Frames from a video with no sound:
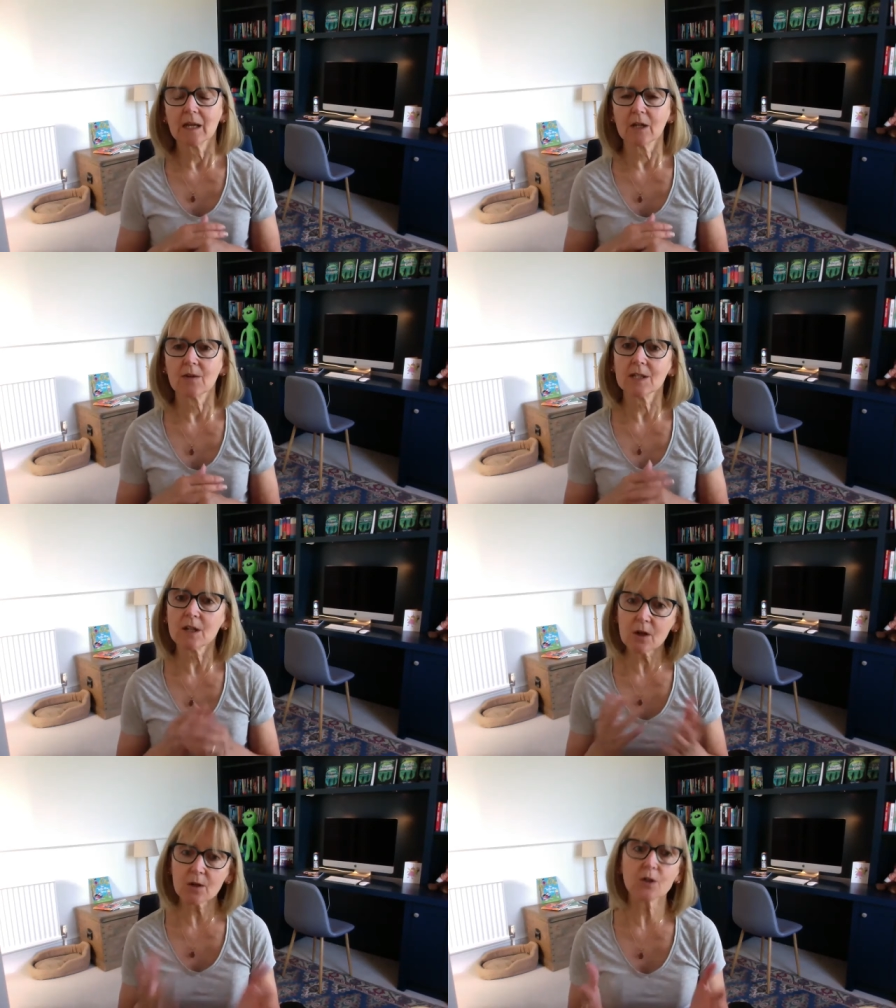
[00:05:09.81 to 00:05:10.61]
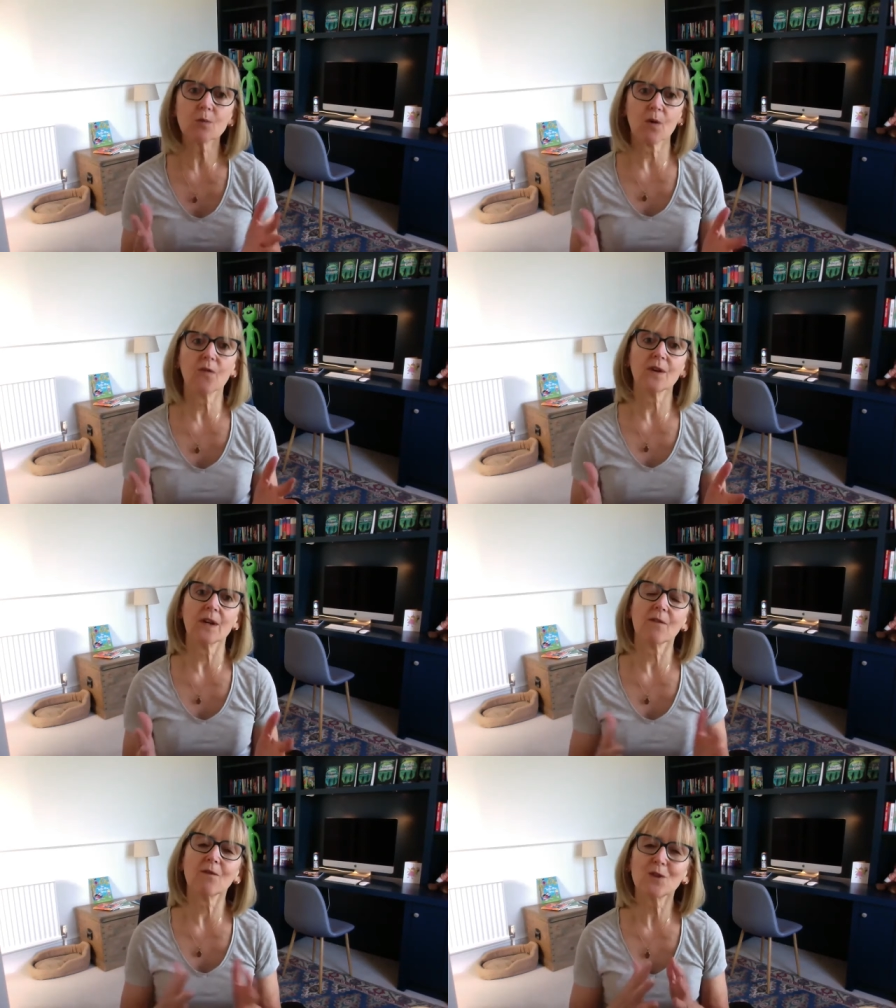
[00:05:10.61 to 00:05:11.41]
You know, there's a lot to offer
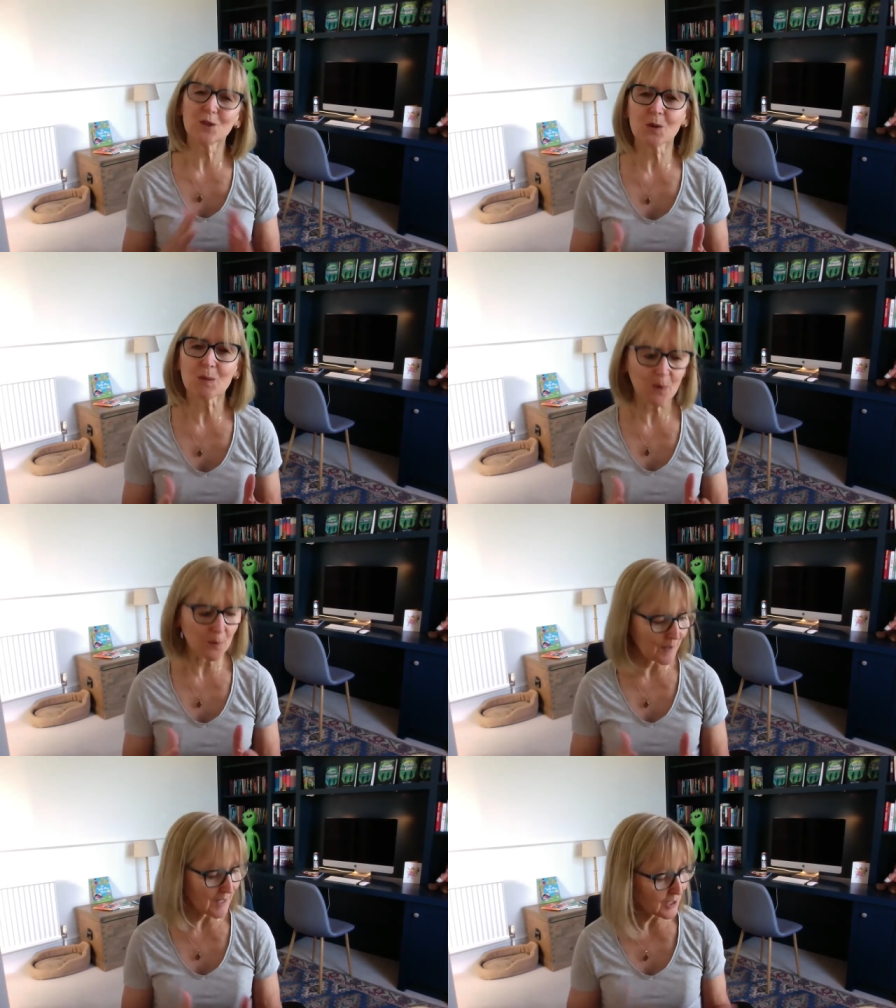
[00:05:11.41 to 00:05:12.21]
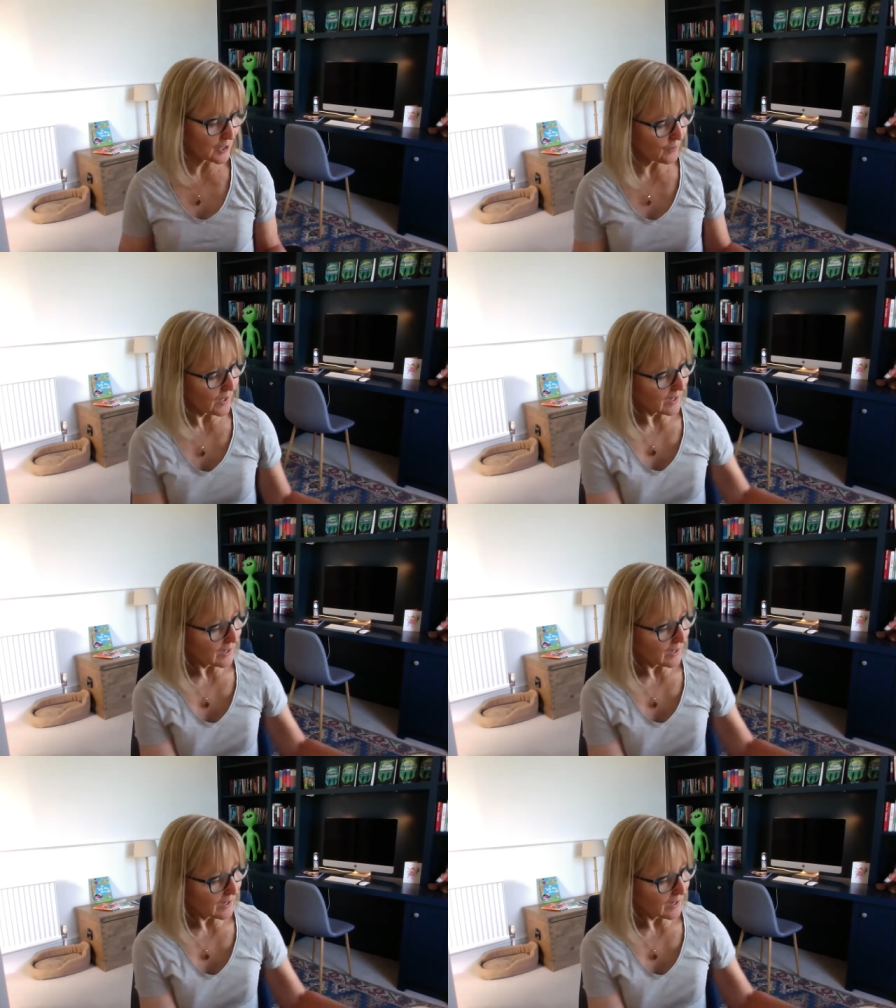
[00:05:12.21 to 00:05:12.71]
if you do it properly. So